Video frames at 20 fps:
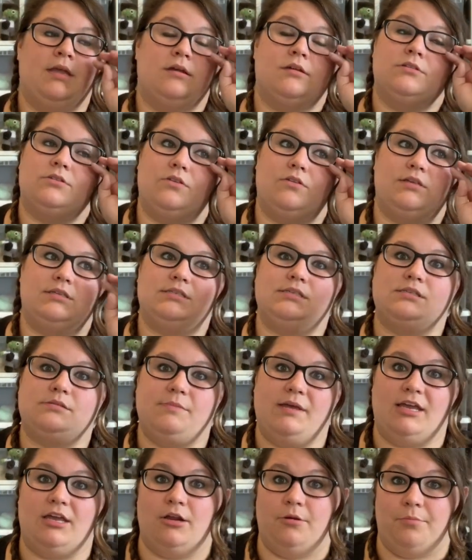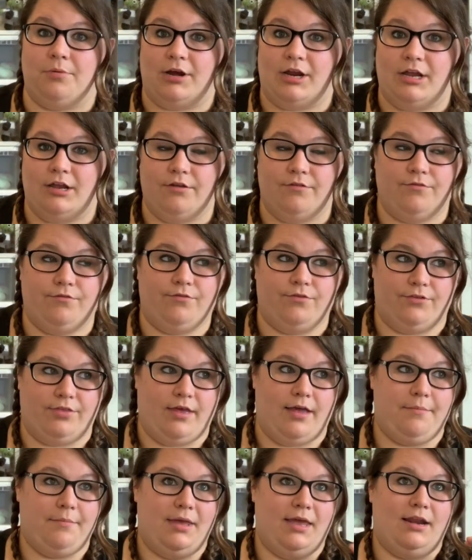So this is make it or break it for
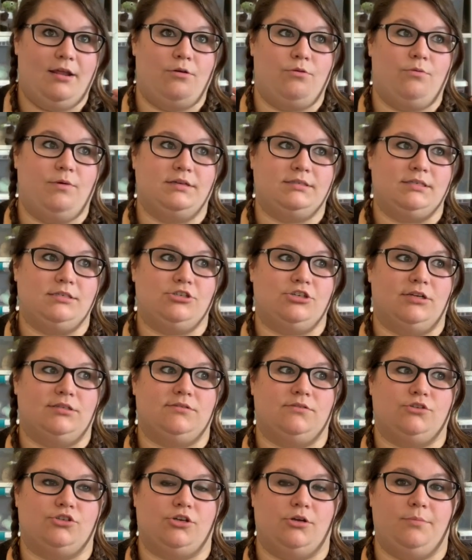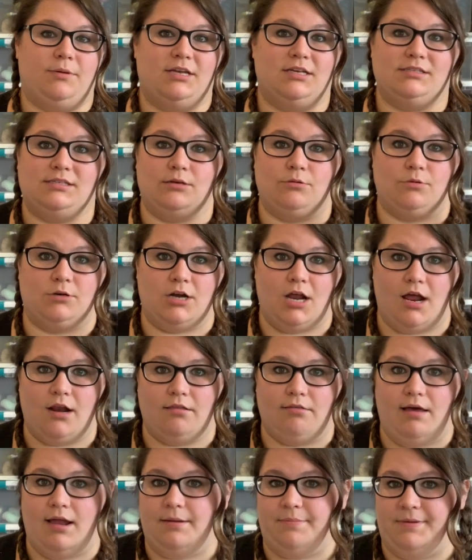them. And it was a stressful show because there were not a
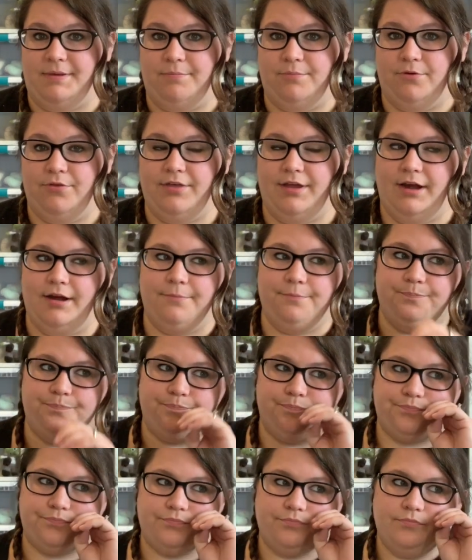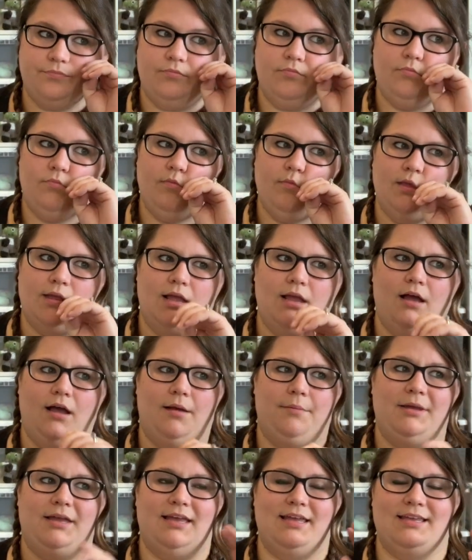lot of people there.
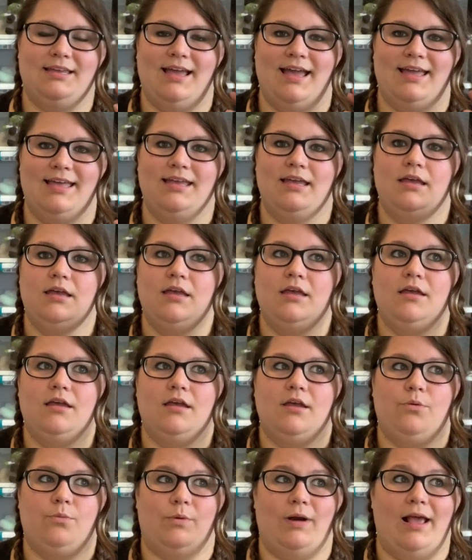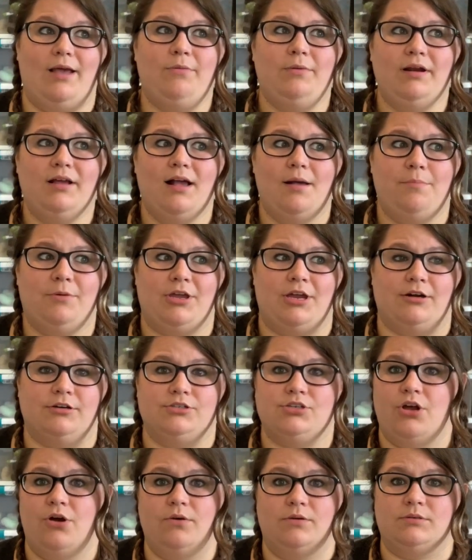When I went a couple
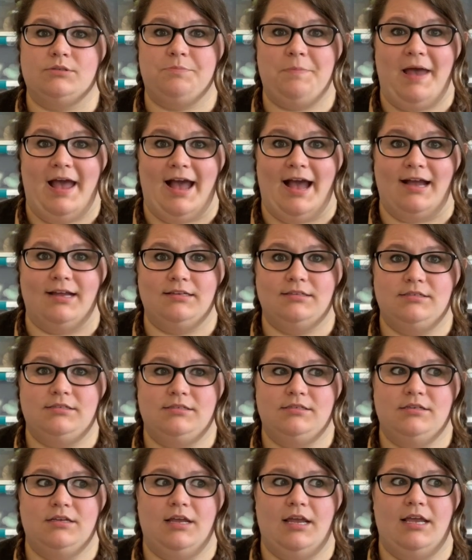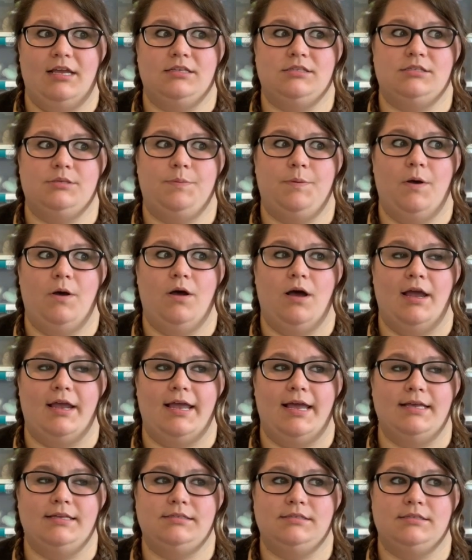years ago, it was packed, and I
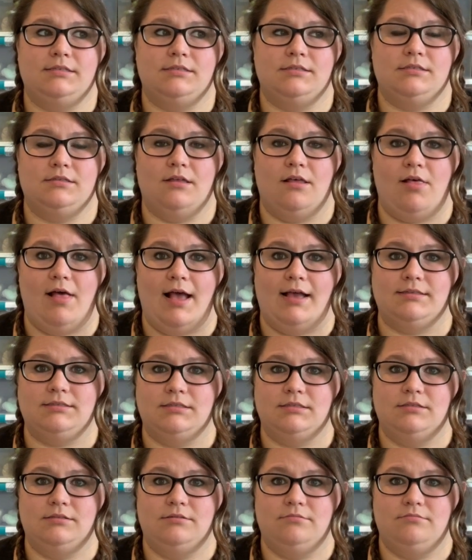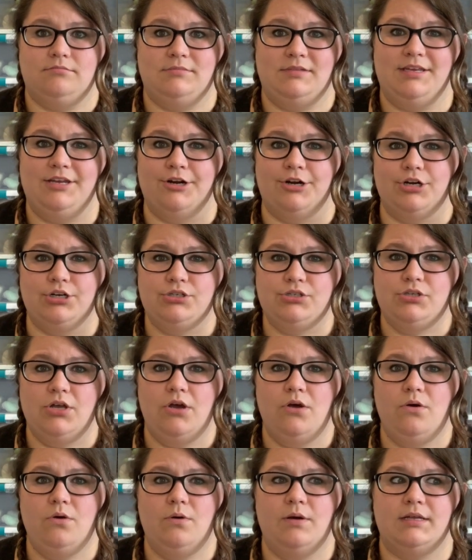guess the last year or
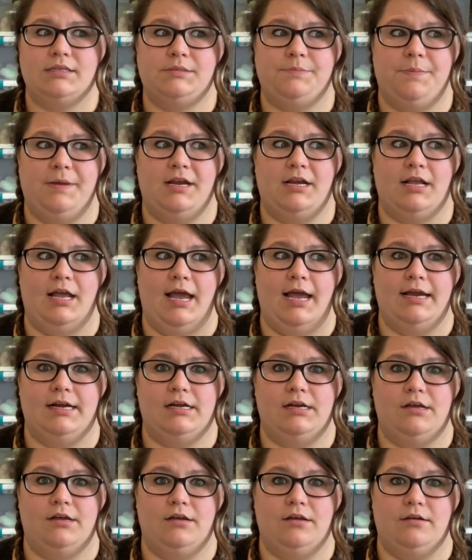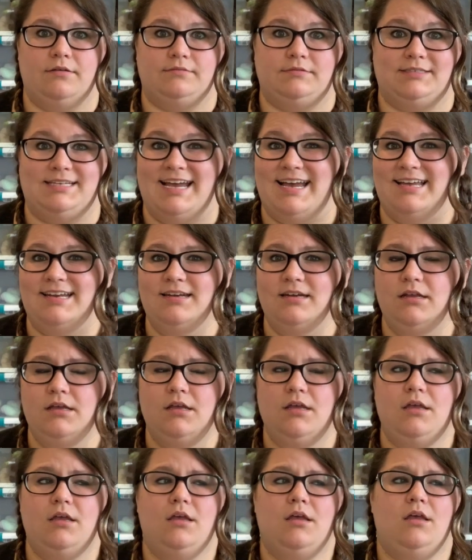so, it's been kind of dead.
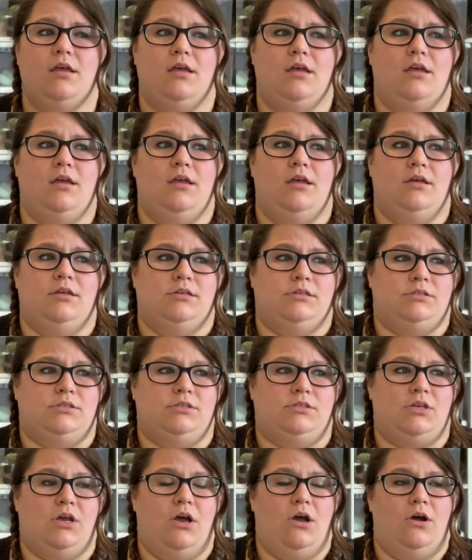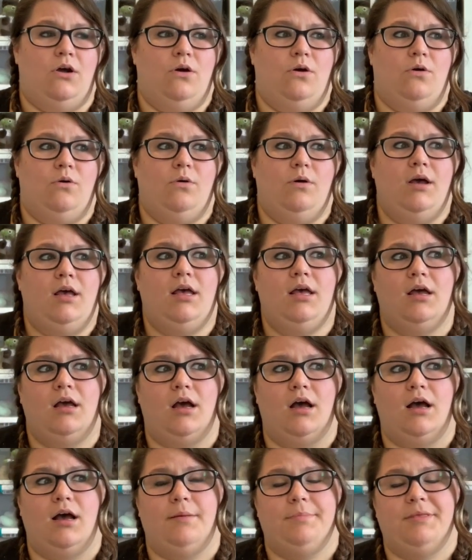So
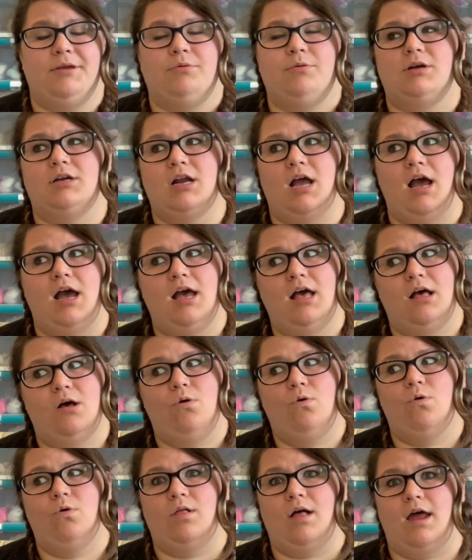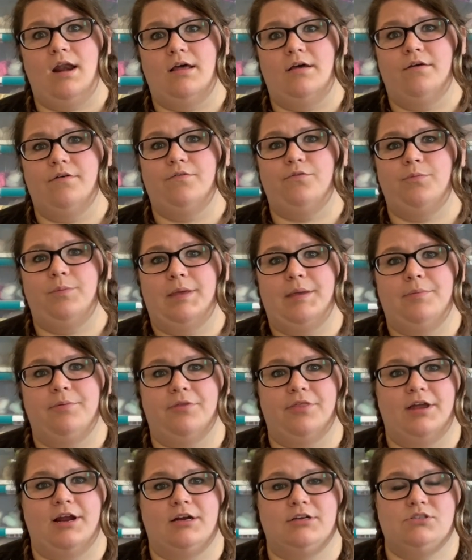there were not a whole lot of
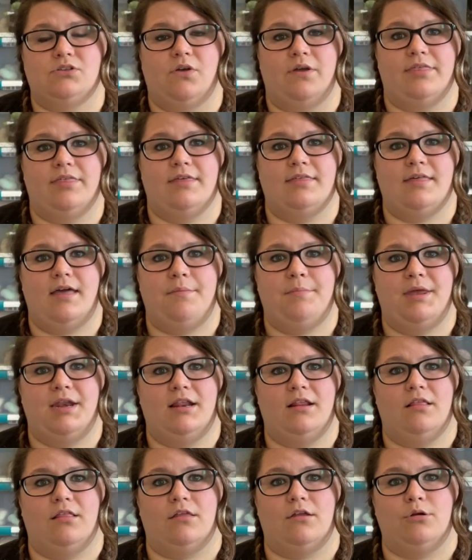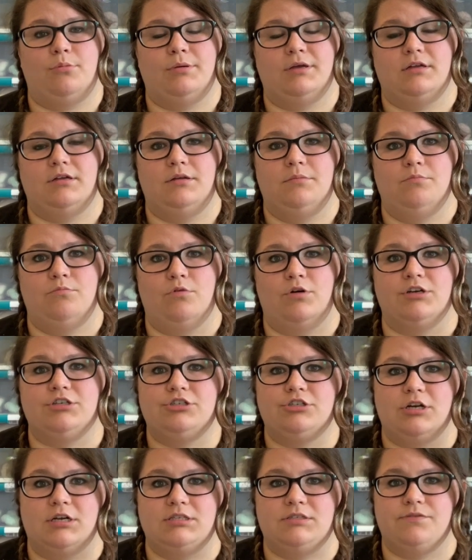people there, so I think that made it a little bit more
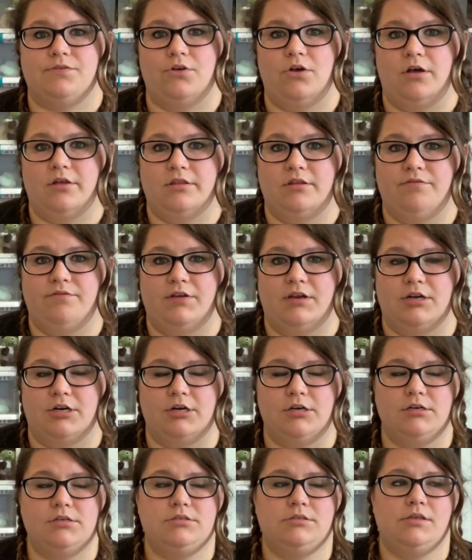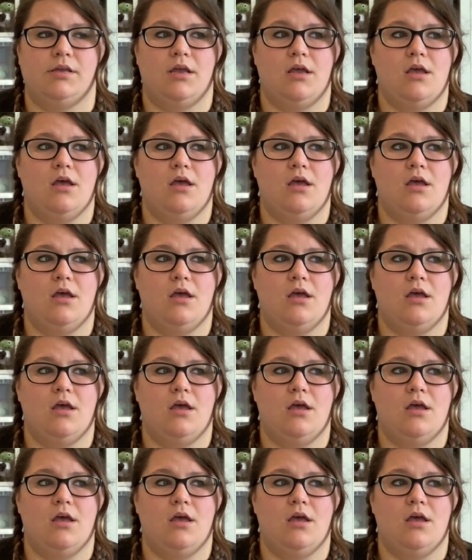stressful on the vendors.